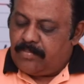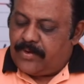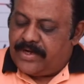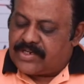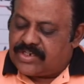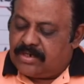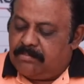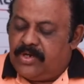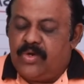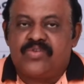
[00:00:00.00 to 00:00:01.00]

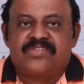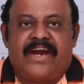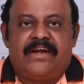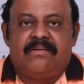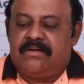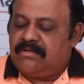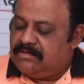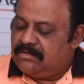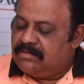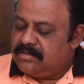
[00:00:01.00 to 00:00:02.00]
Production below
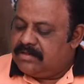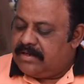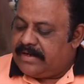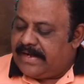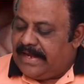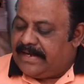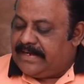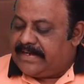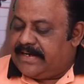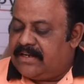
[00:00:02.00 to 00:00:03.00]
standard,
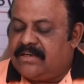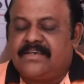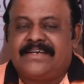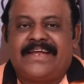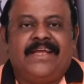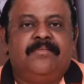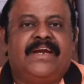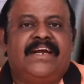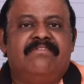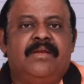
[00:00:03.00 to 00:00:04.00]
guaranteed time
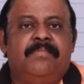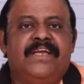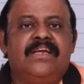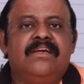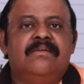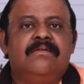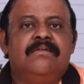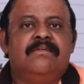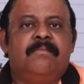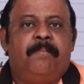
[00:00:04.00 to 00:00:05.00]
rate will be
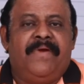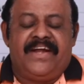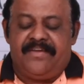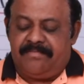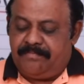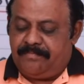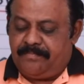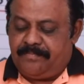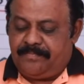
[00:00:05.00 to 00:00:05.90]
paid.